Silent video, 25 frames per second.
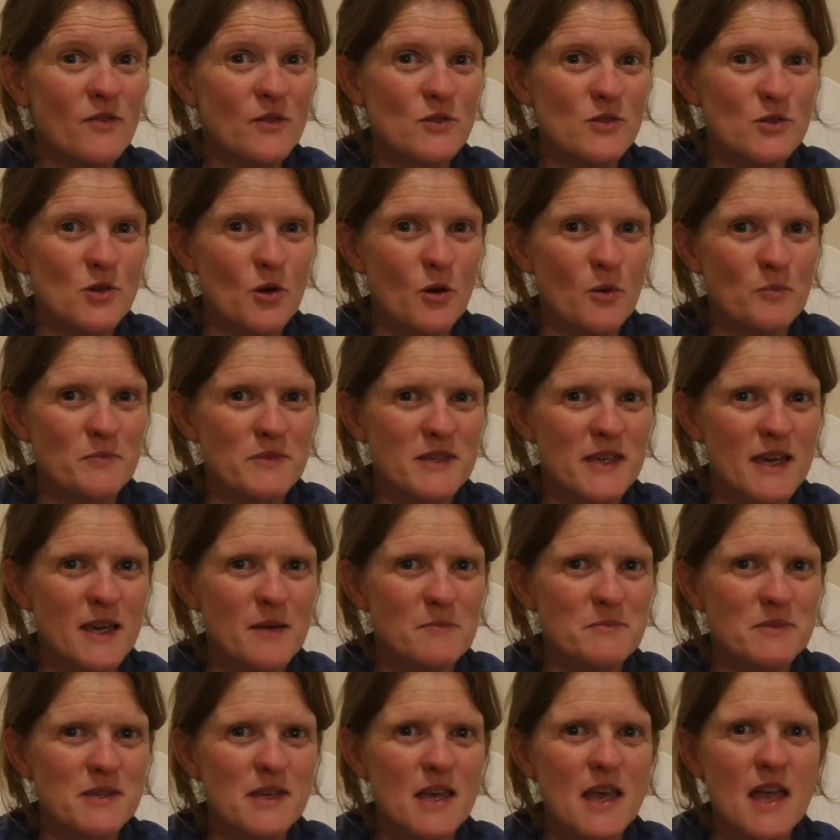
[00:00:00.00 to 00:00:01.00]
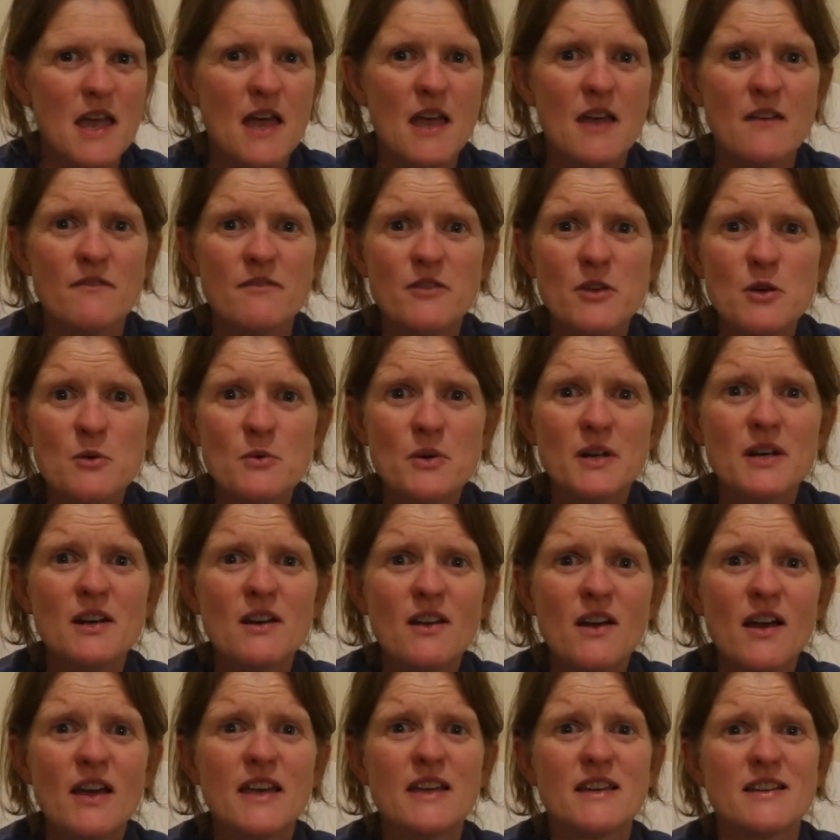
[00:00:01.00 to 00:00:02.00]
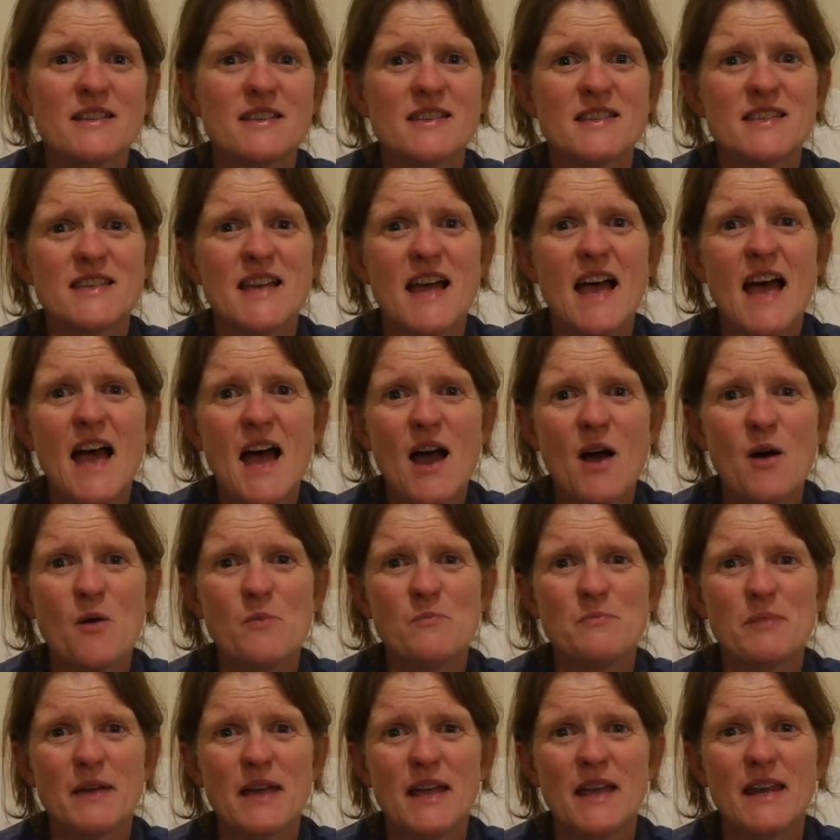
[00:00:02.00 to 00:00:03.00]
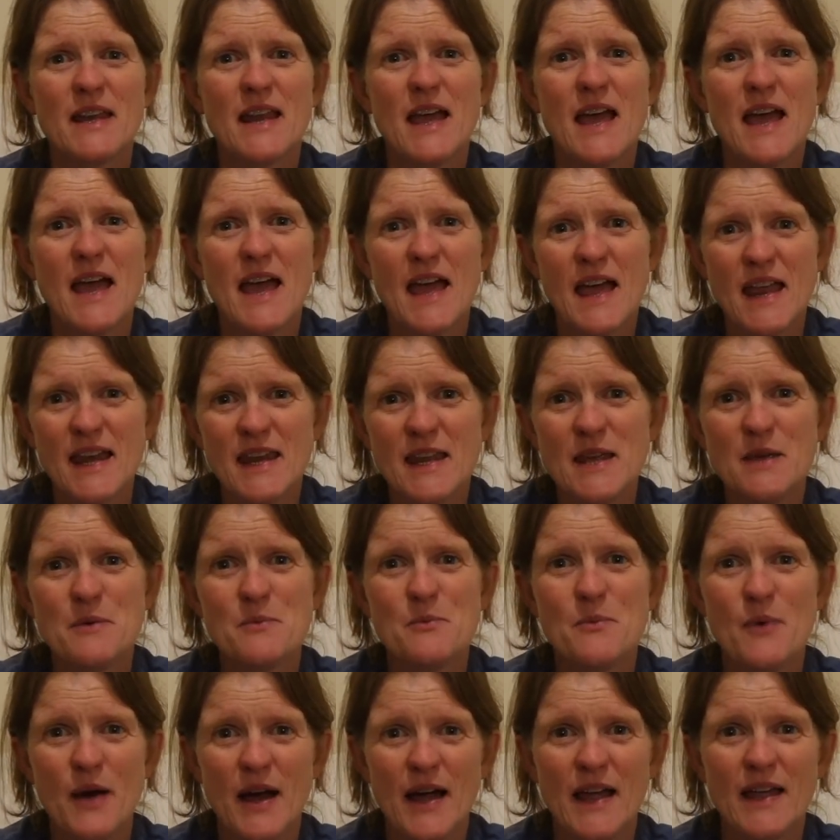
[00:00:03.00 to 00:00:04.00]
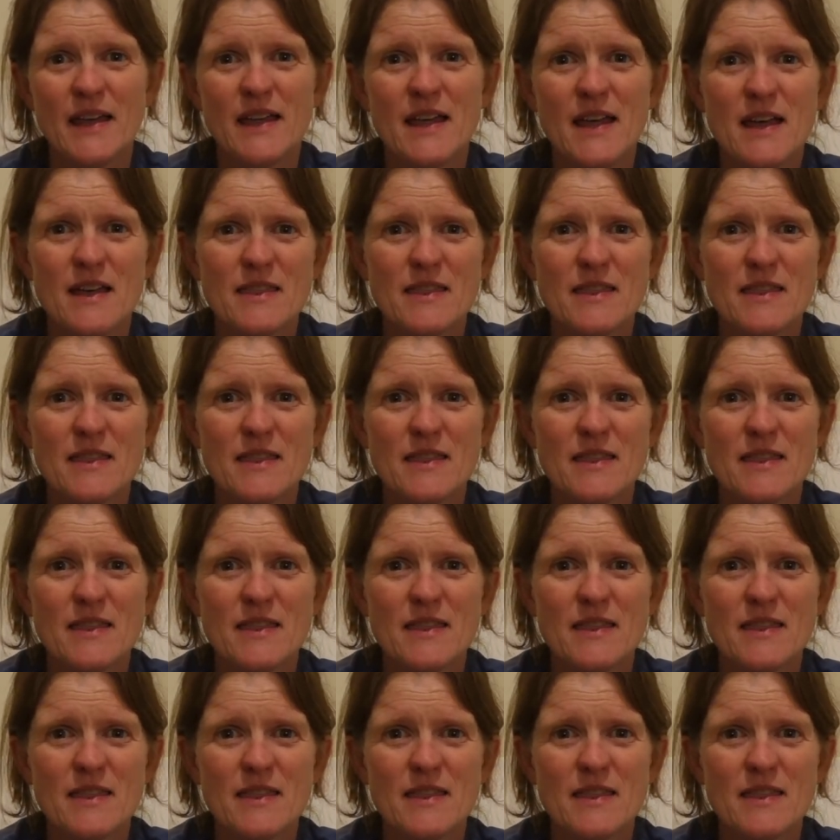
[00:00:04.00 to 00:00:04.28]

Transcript: top tips. If you would like us to help in any way,